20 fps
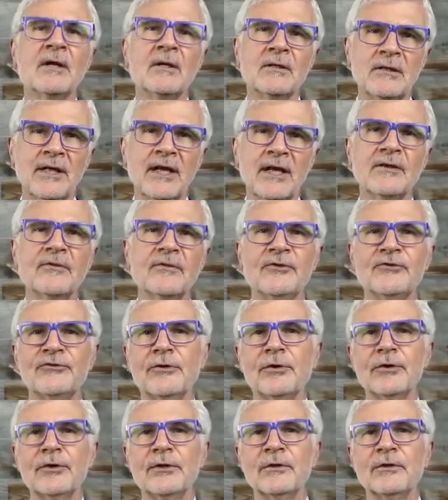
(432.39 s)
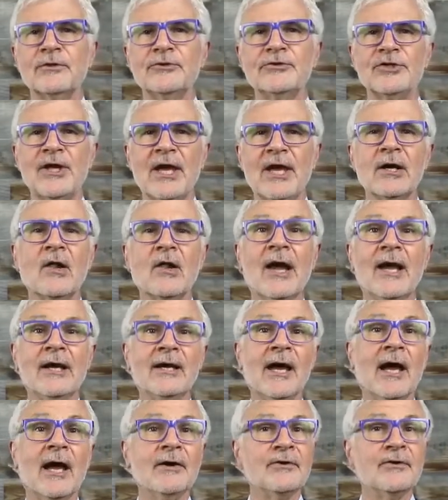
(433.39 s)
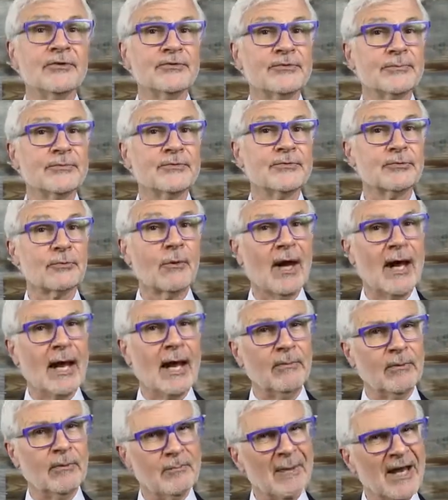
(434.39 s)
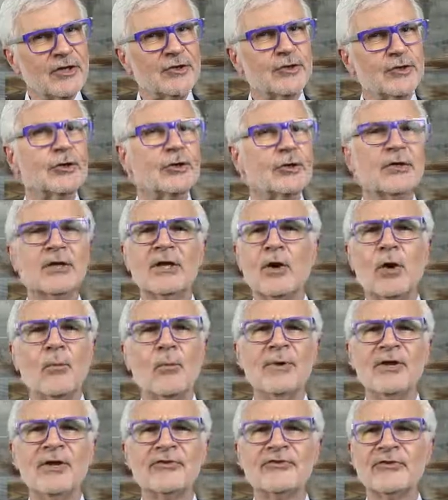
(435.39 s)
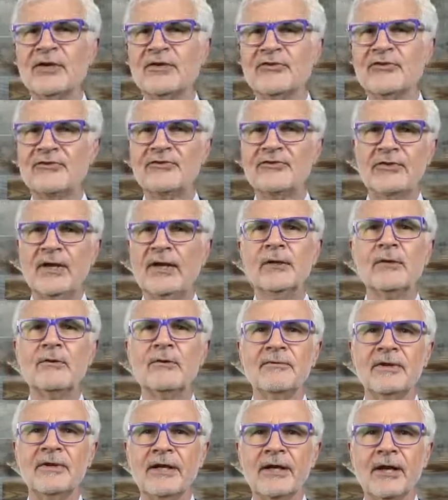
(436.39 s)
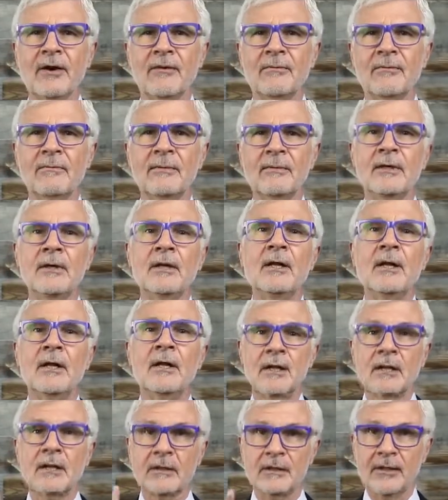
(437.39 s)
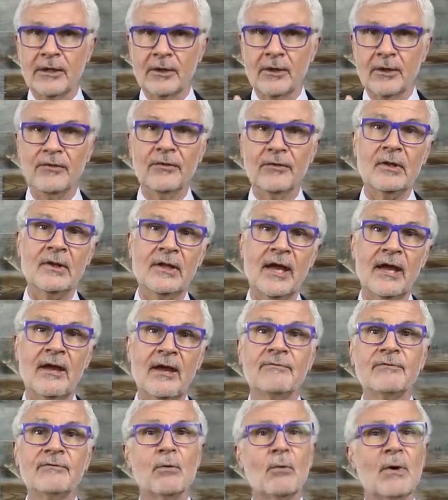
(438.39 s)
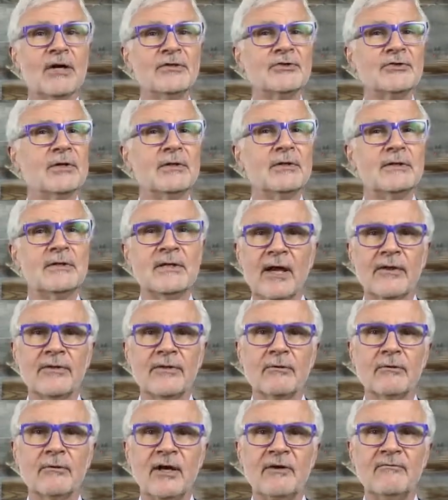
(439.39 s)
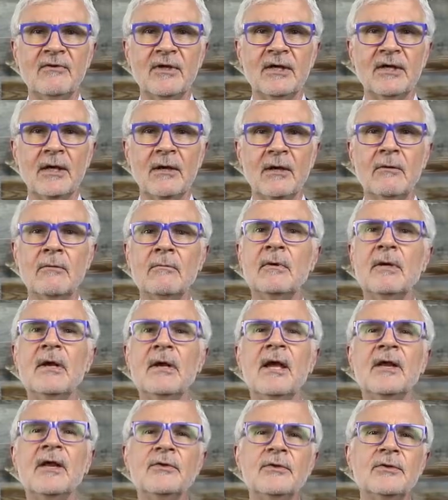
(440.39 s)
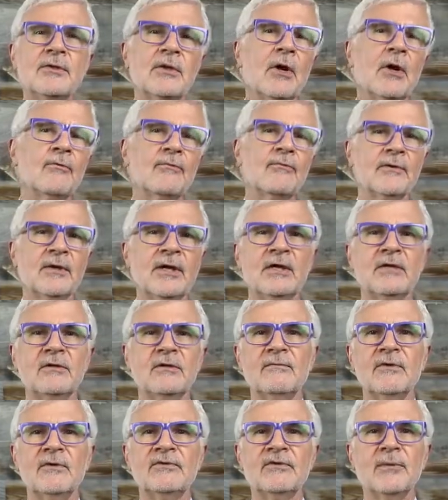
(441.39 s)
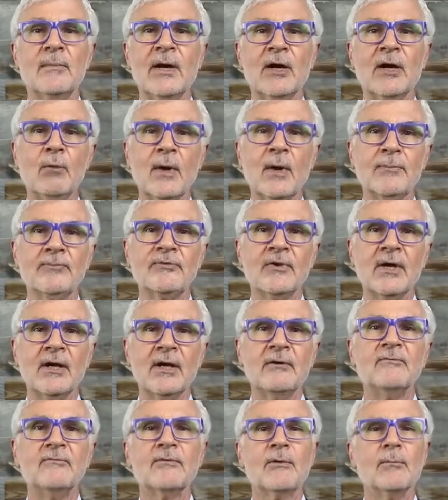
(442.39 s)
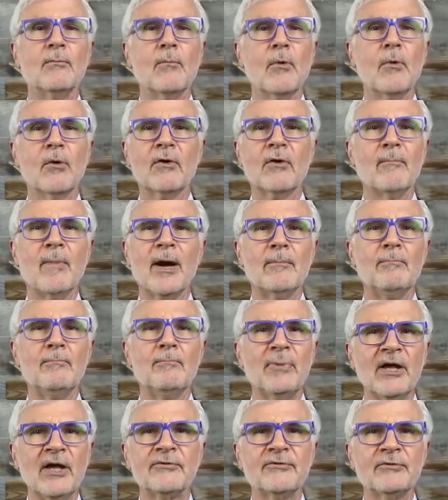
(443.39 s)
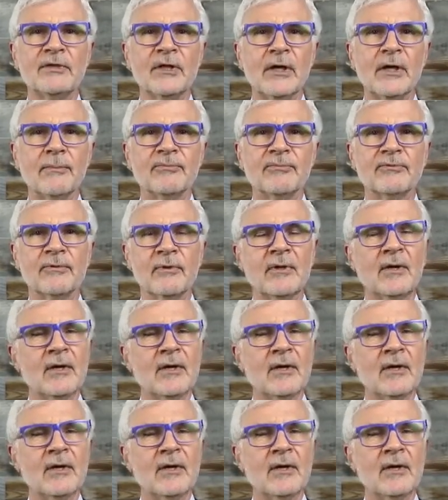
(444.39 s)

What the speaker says: Click the circular channel icon to subscribe and make sure you don't miss a single video. Click on the left to watch another great video, and don't forget to visit my website for more of my best tips,